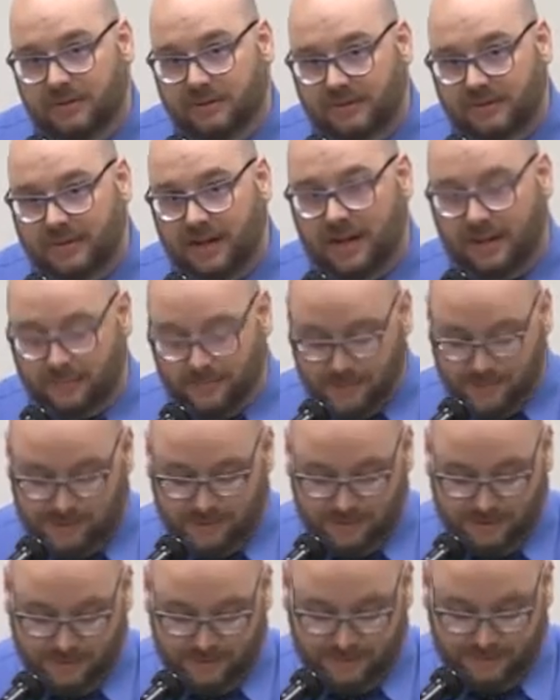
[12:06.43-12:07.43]
stops.
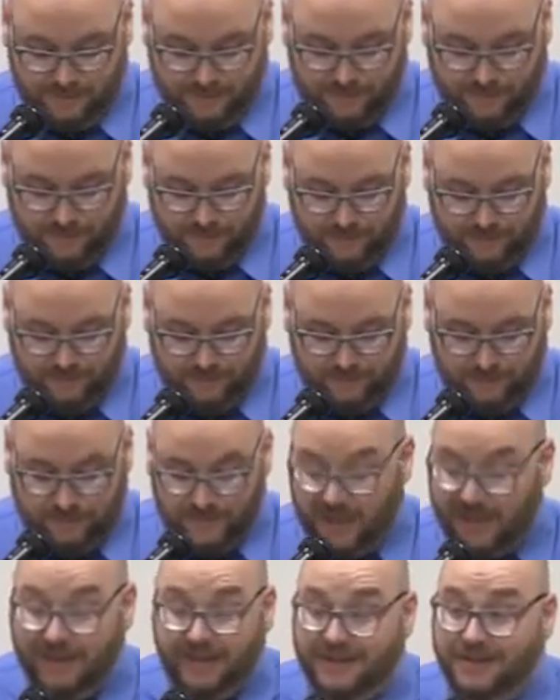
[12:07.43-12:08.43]

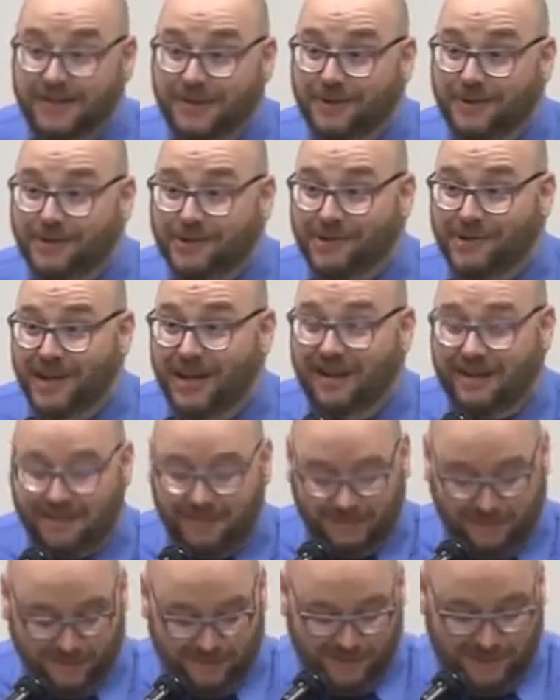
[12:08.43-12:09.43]
I didn't
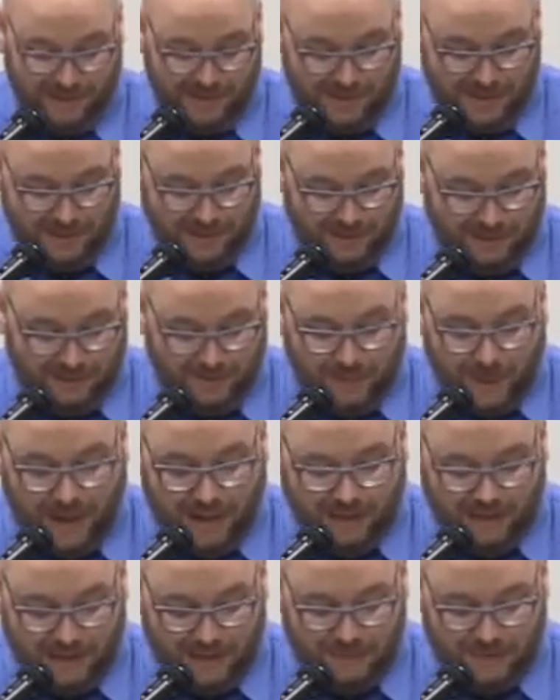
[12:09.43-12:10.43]
understand. The
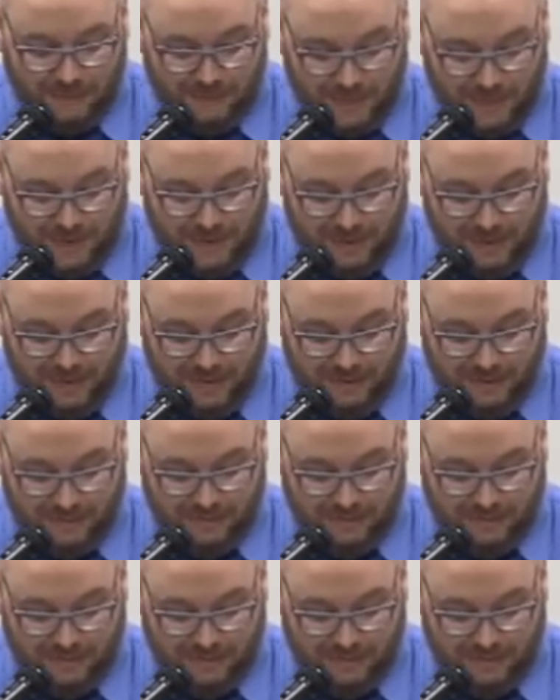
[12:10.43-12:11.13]
body of a bee